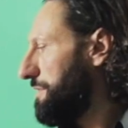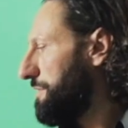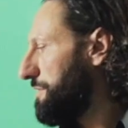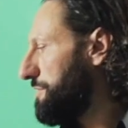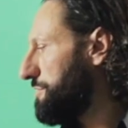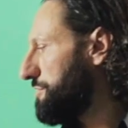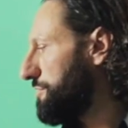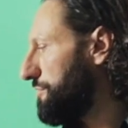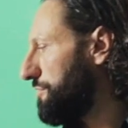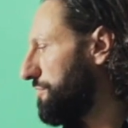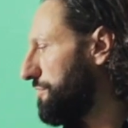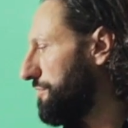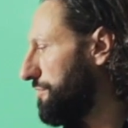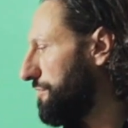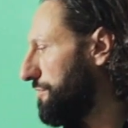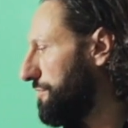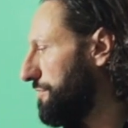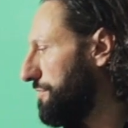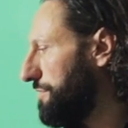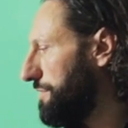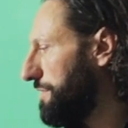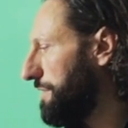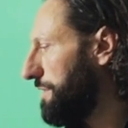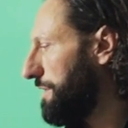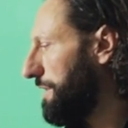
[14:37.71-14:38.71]

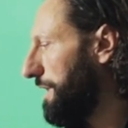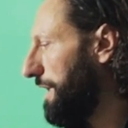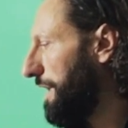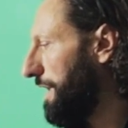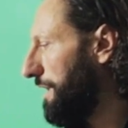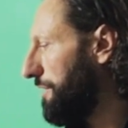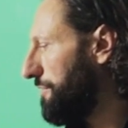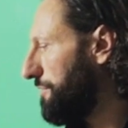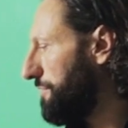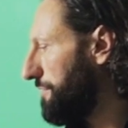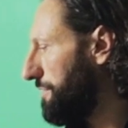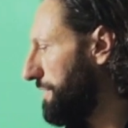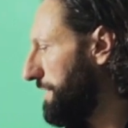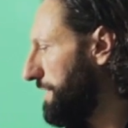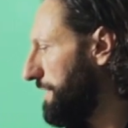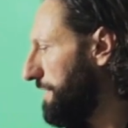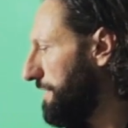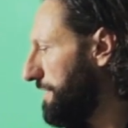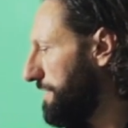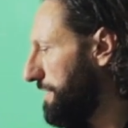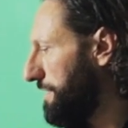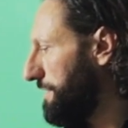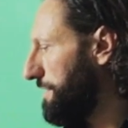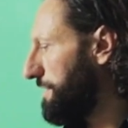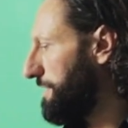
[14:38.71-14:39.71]
So how here
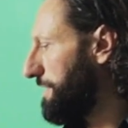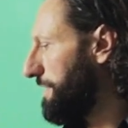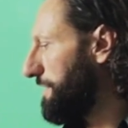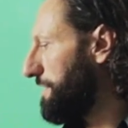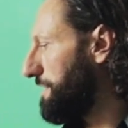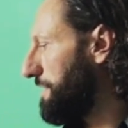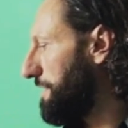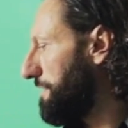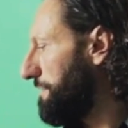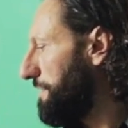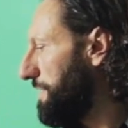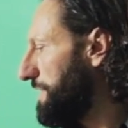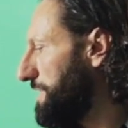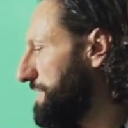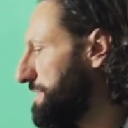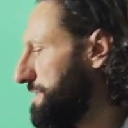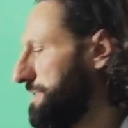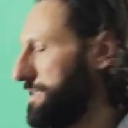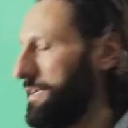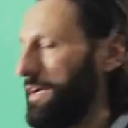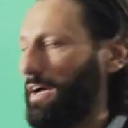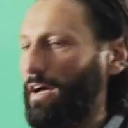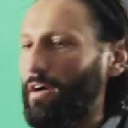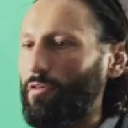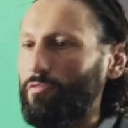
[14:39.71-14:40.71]
you can really
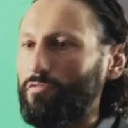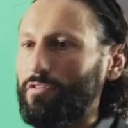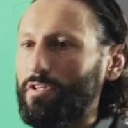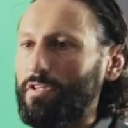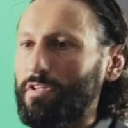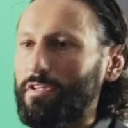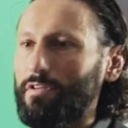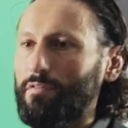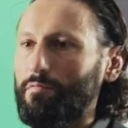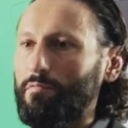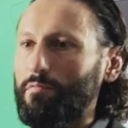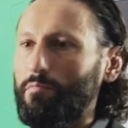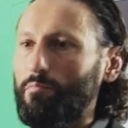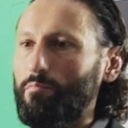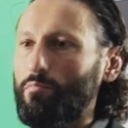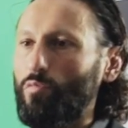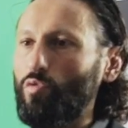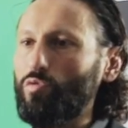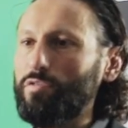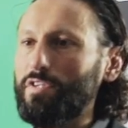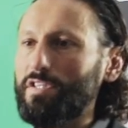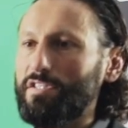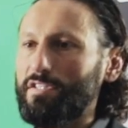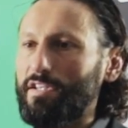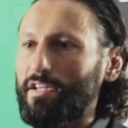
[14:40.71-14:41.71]
see how the
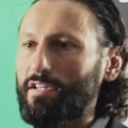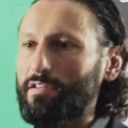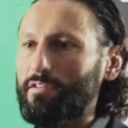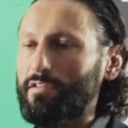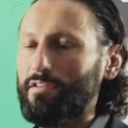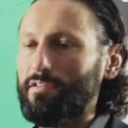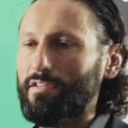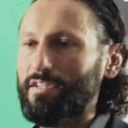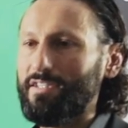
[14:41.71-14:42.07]
multi-center,